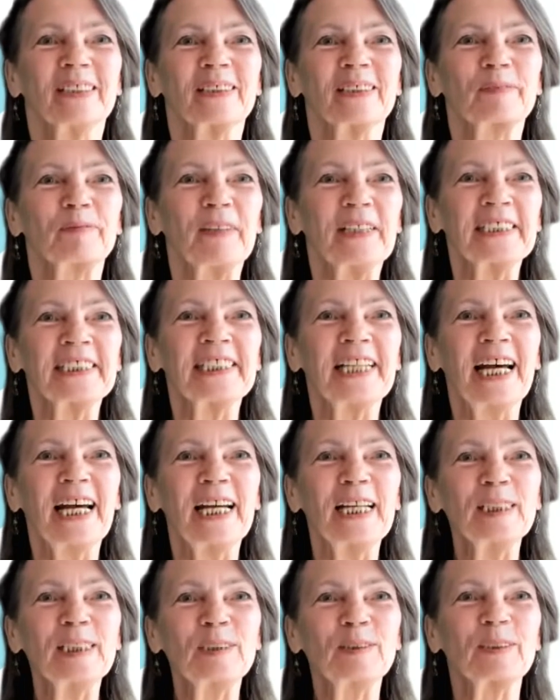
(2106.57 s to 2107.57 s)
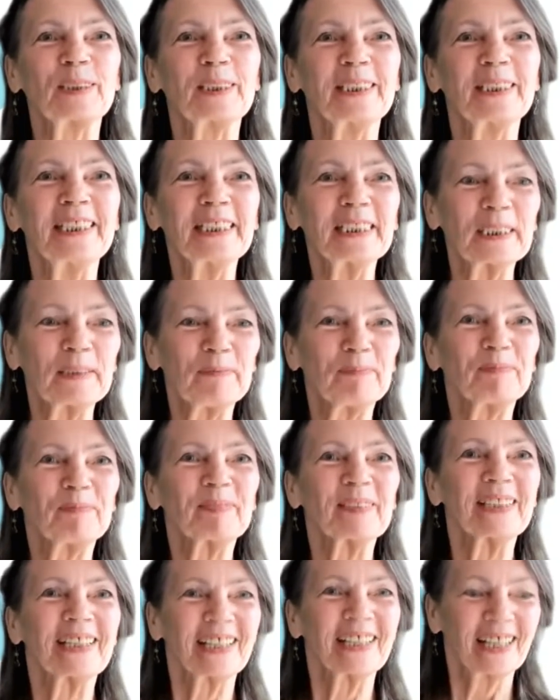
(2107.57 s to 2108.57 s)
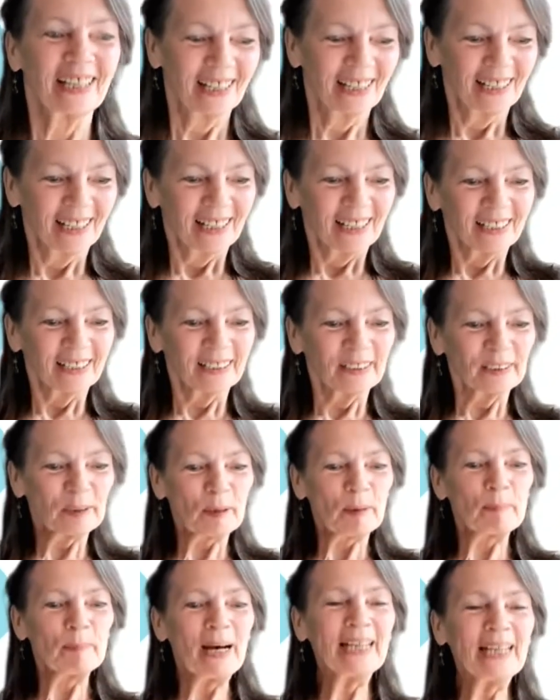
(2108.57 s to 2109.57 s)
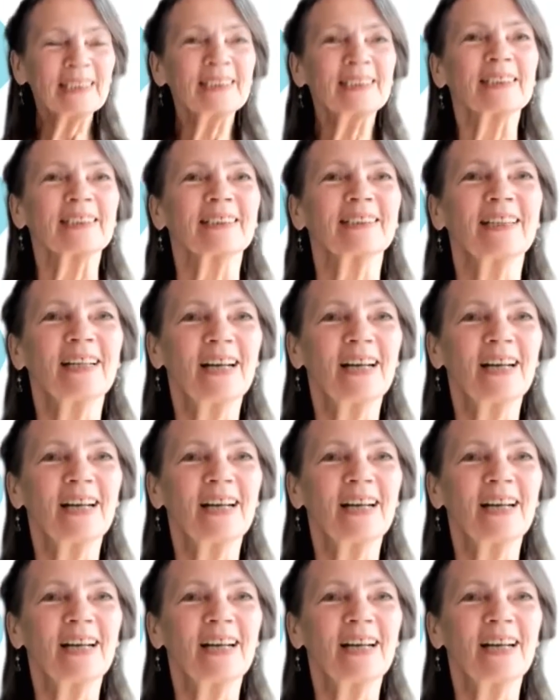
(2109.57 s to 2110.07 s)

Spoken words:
It's very nice to see it. Martin,